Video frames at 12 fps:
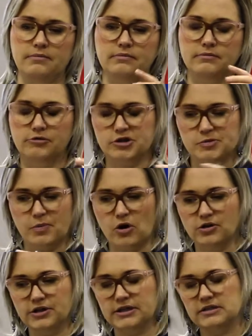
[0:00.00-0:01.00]

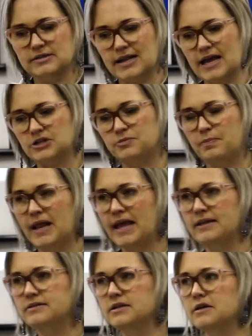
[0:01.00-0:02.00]

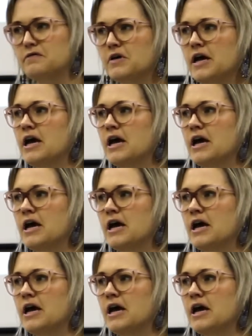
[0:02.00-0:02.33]
respondent/plaintiff,